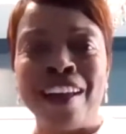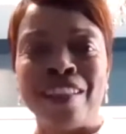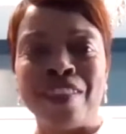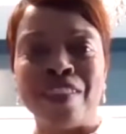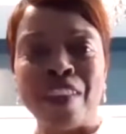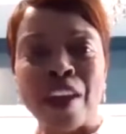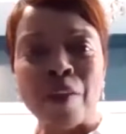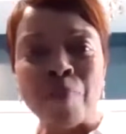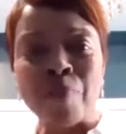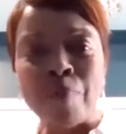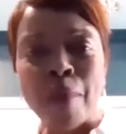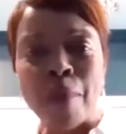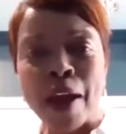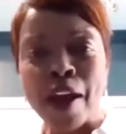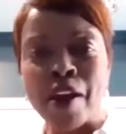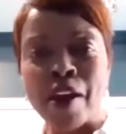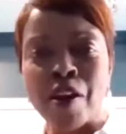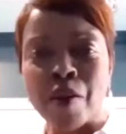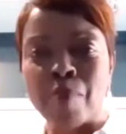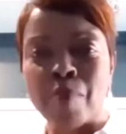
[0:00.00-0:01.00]
that
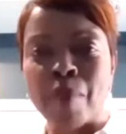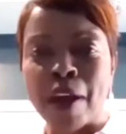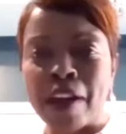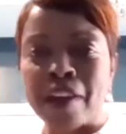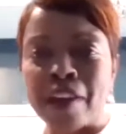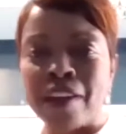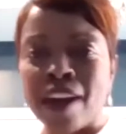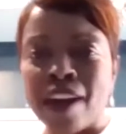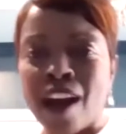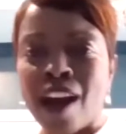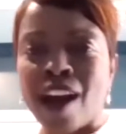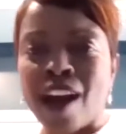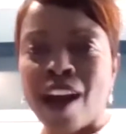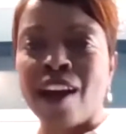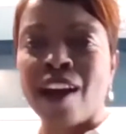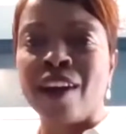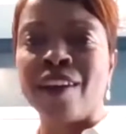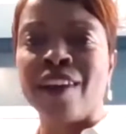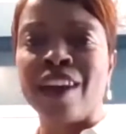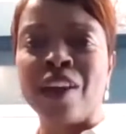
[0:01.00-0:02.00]
may or may
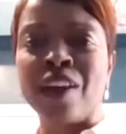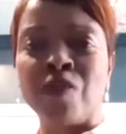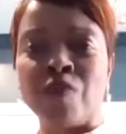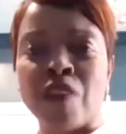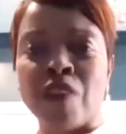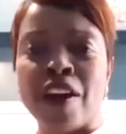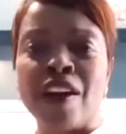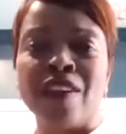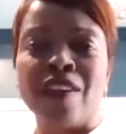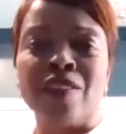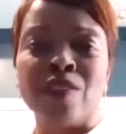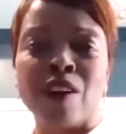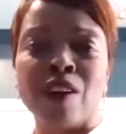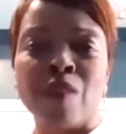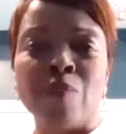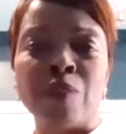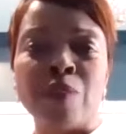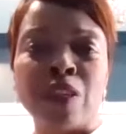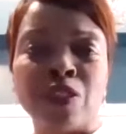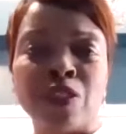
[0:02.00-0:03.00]
not advance
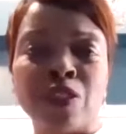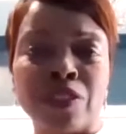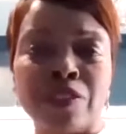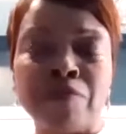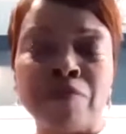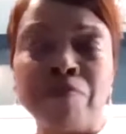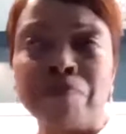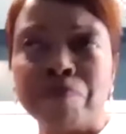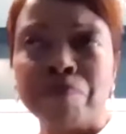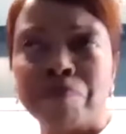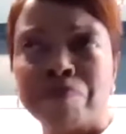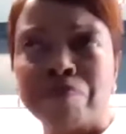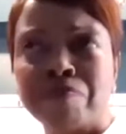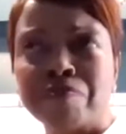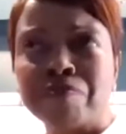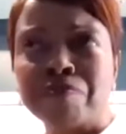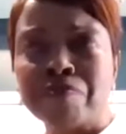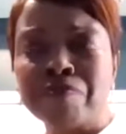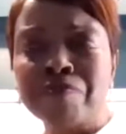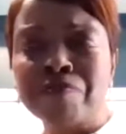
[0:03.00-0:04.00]
our mission
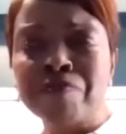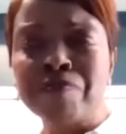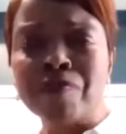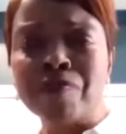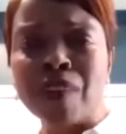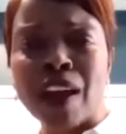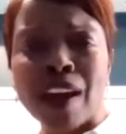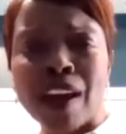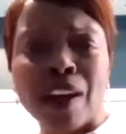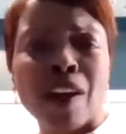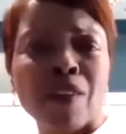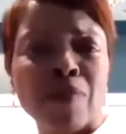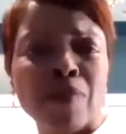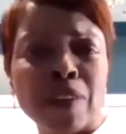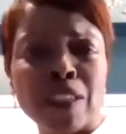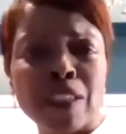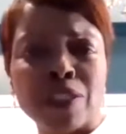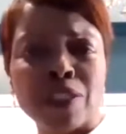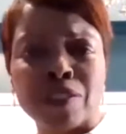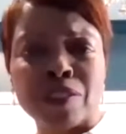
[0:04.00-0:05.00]
and our
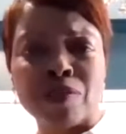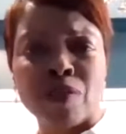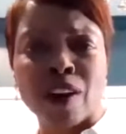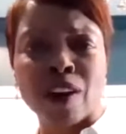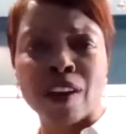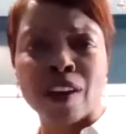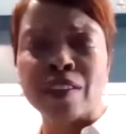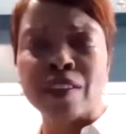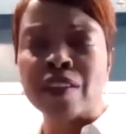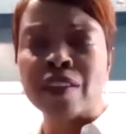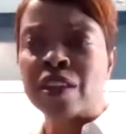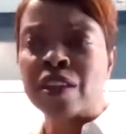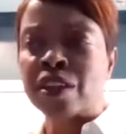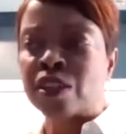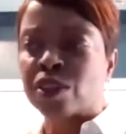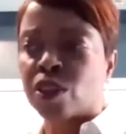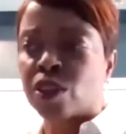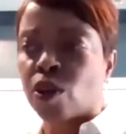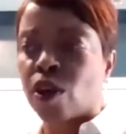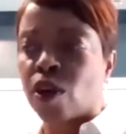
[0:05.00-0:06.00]
vision, right?
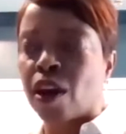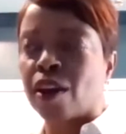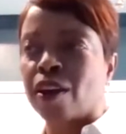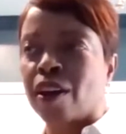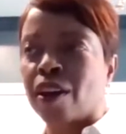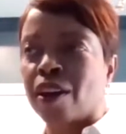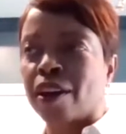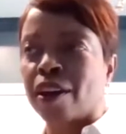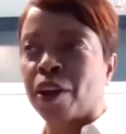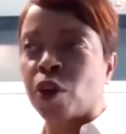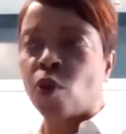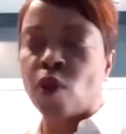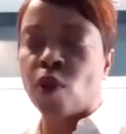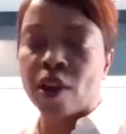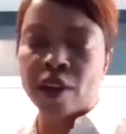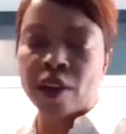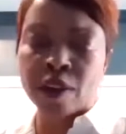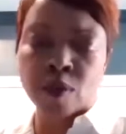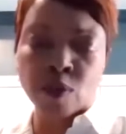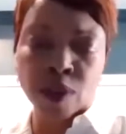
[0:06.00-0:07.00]
So I
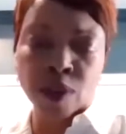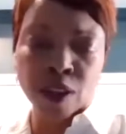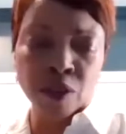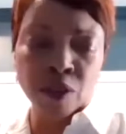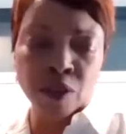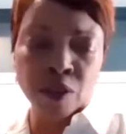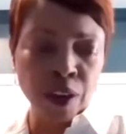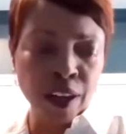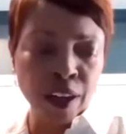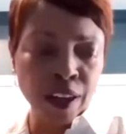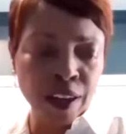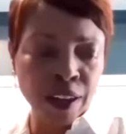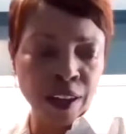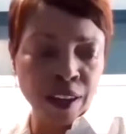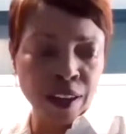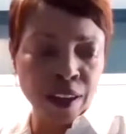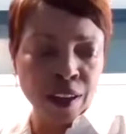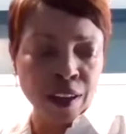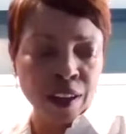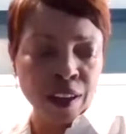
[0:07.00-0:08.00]
equate it with,
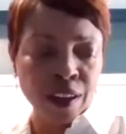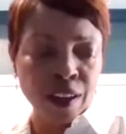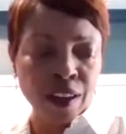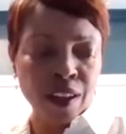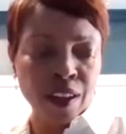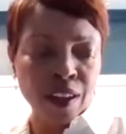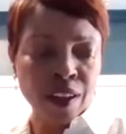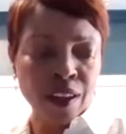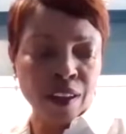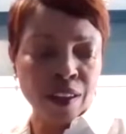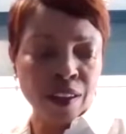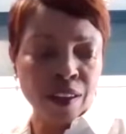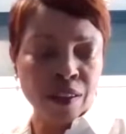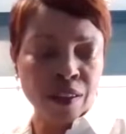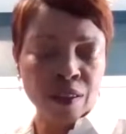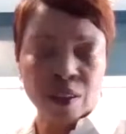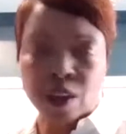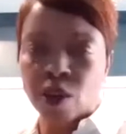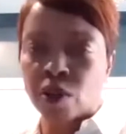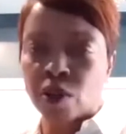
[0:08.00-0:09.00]
like,
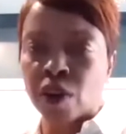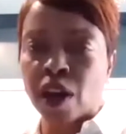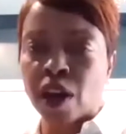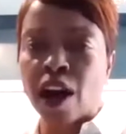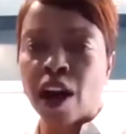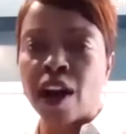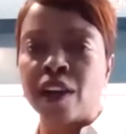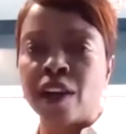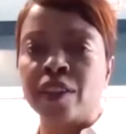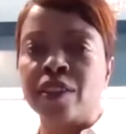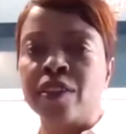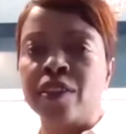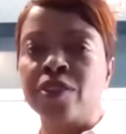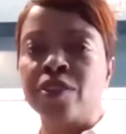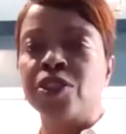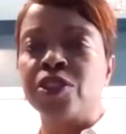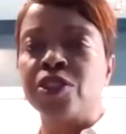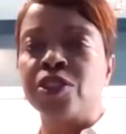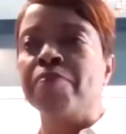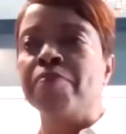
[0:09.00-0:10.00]
you go to
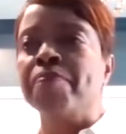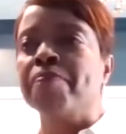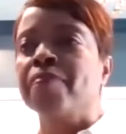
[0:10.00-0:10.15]
college,